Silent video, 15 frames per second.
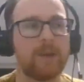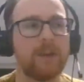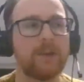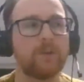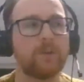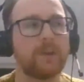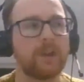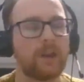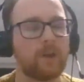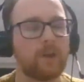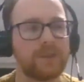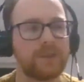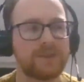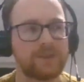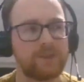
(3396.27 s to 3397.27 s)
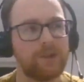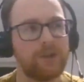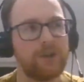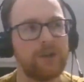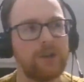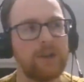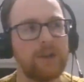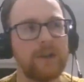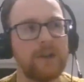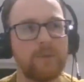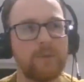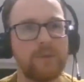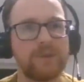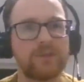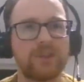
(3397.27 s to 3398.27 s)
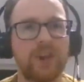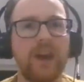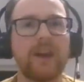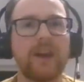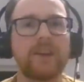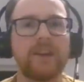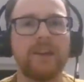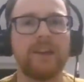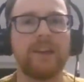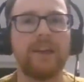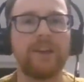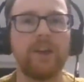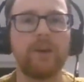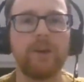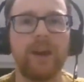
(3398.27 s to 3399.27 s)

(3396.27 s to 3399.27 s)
A little bit like we saw with Cech and Leno,